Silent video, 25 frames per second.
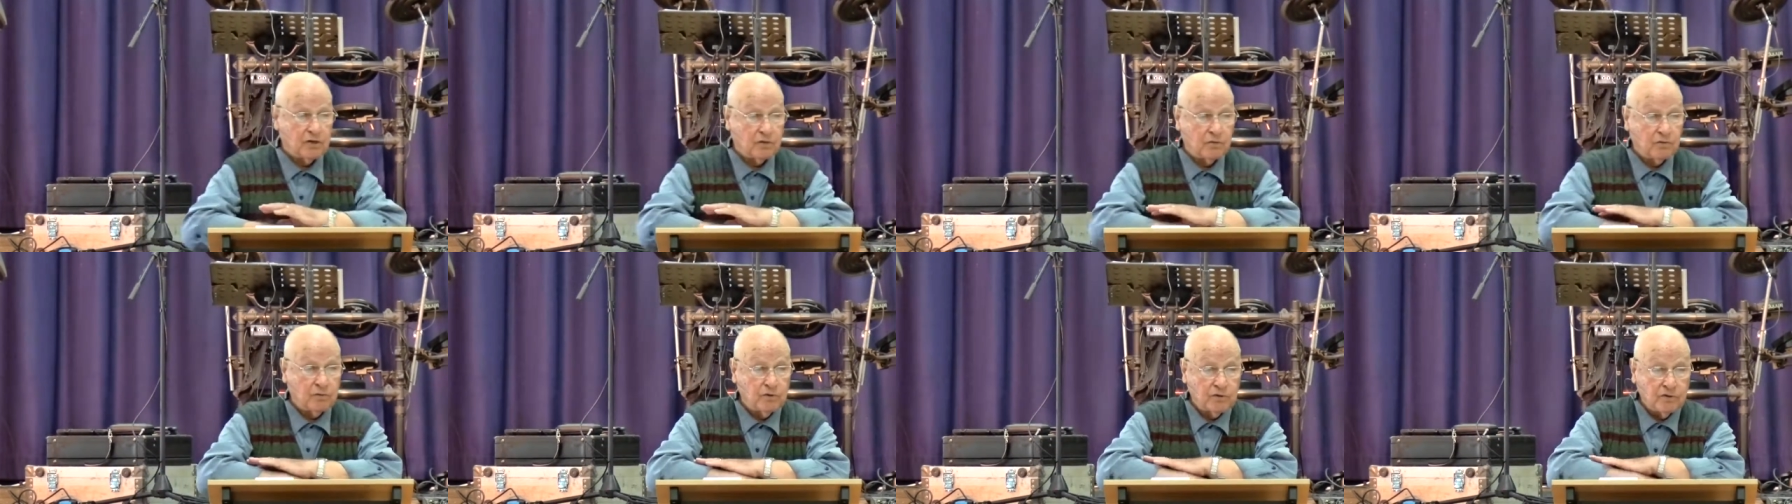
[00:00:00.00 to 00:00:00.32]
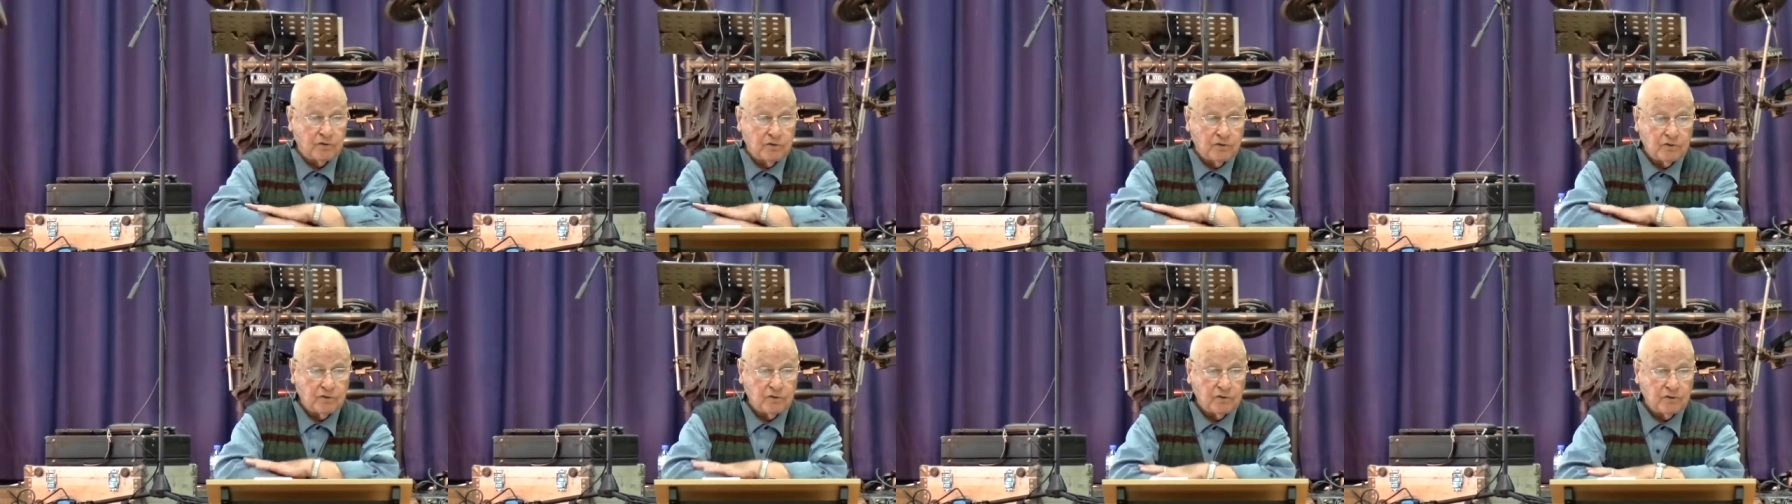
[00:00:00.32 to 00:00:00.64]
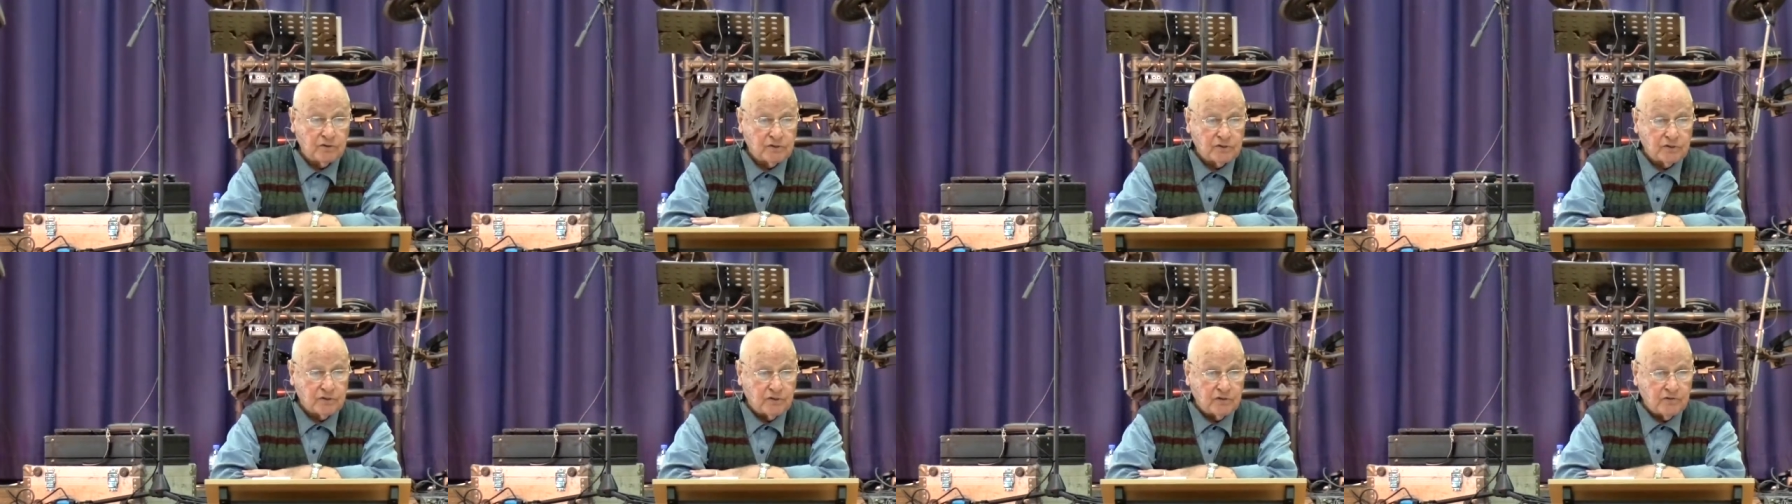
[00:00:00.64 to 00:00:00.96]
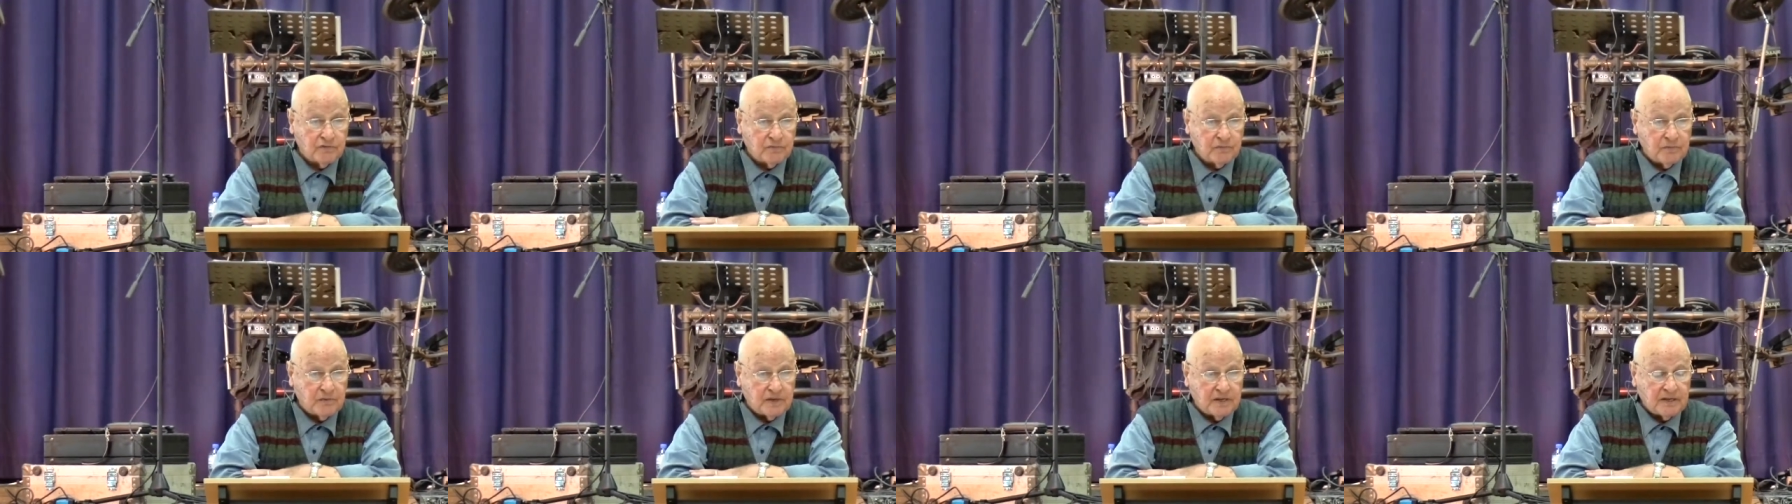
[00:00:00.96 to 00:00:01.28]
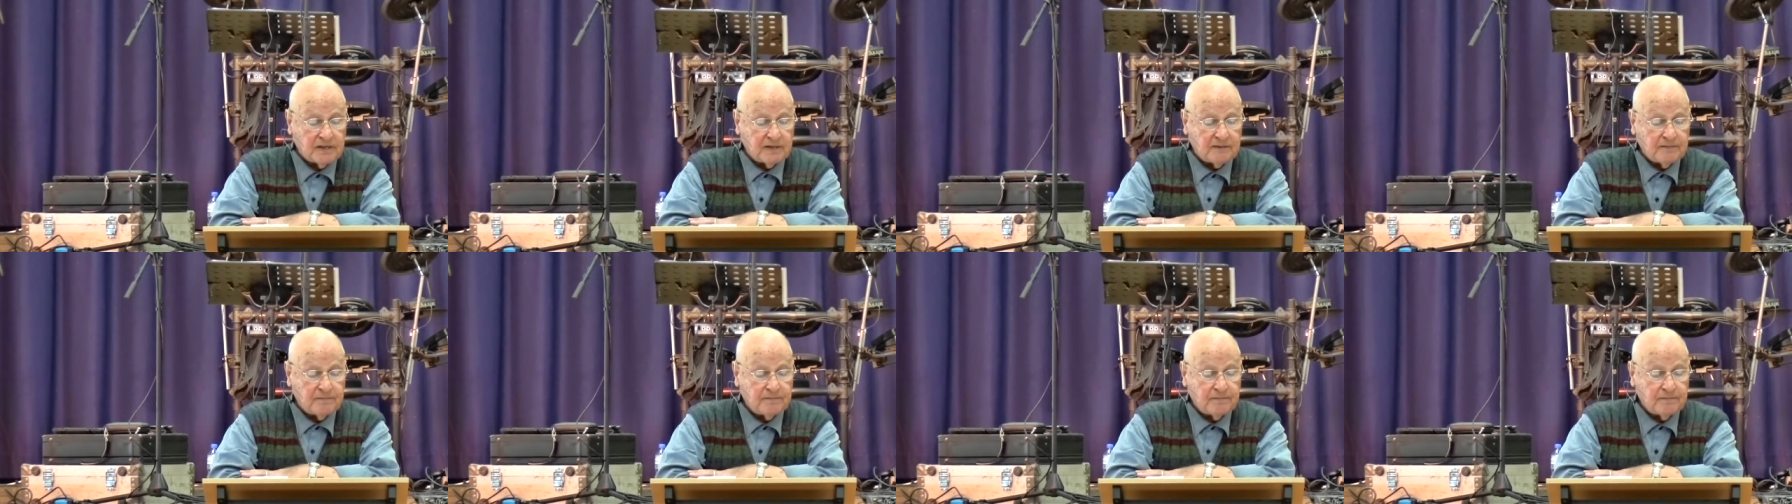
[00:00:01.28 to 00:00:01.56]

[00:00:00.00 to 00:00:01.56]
I want you to serve me.